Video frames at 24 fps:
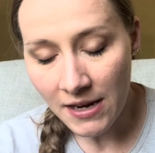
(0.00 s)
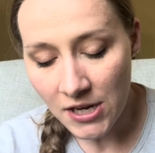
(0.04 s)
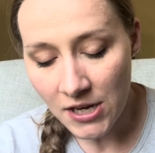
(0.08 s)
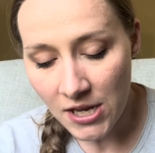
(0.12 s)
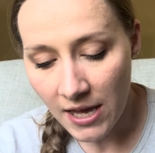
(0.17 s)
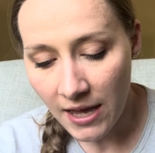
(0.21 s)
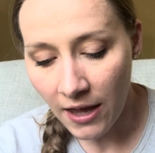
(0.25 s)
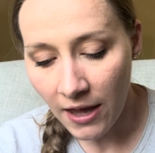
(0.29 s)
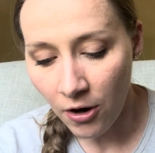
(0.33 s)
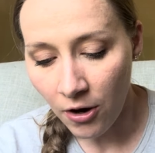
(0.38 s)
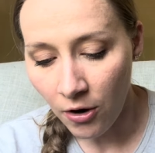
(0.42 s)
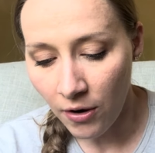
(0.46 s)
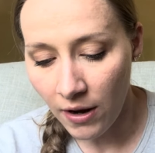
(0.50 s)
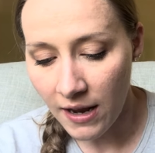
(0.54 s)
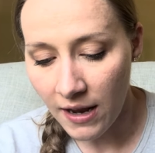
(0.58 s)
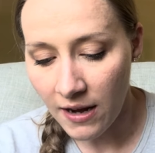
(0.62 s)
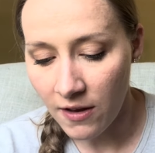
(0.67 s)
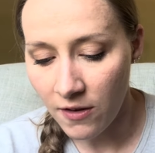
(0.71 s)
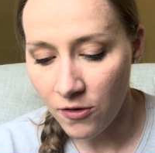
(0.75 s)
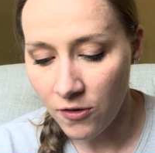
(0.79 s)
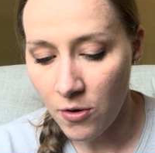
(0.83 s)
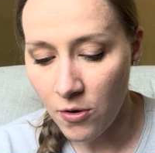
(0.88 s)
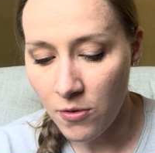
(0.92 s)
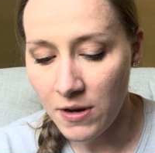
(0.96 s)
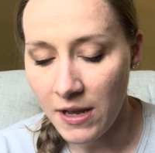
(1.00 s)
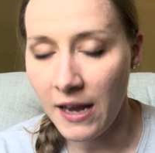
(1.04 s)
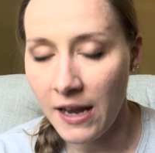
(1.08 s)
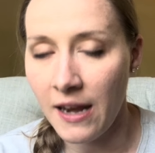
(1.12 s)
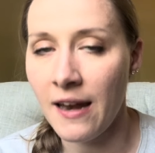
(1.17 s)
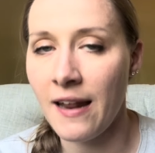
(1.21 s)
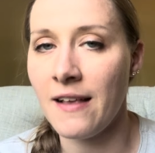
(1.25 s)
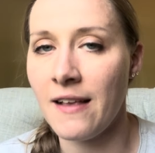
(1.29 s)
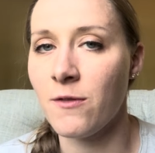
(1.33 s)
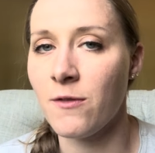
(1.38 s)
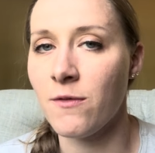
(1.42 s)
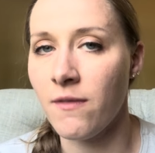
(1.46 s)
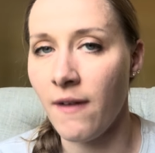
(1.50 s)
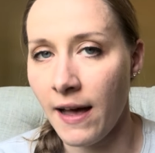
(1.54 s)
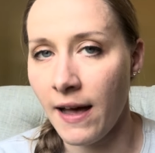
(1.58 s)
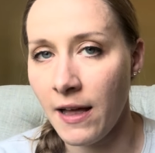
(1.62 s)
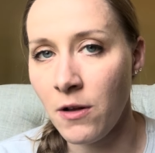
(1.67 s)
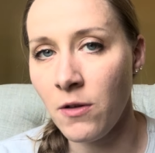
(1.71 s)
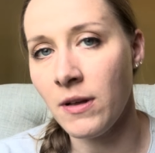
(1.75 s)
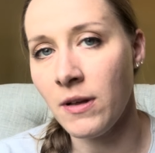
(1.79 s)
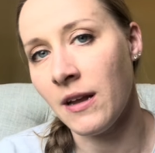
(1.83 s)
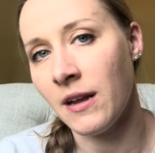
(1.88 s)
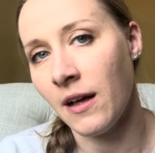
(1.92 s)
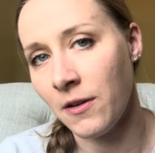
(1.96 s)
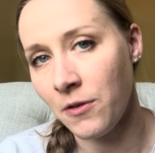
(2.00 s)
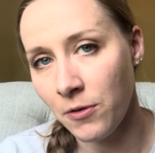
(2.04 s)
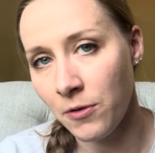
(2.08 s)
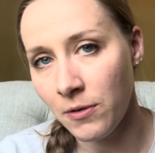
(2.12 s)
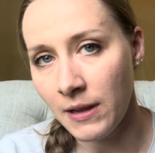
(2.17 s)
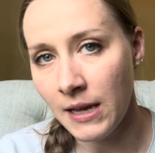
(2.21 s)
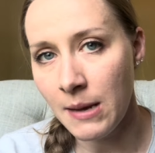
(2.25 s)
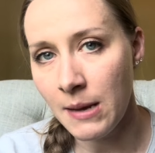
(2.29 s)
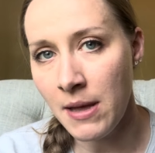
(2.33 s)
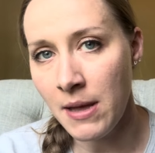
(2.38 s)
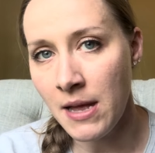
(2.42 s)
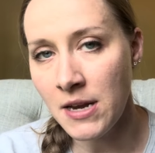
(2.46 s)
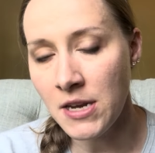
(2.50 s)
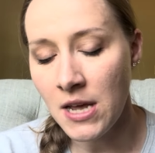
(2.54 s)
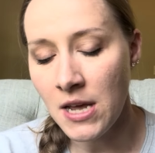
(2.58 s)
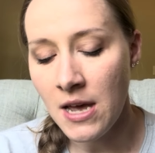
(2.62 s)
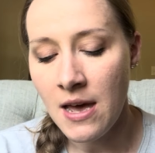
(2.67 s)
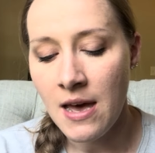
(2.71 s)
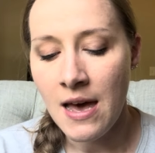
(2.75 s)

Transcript: Here it is notated as vinyl and underlayment.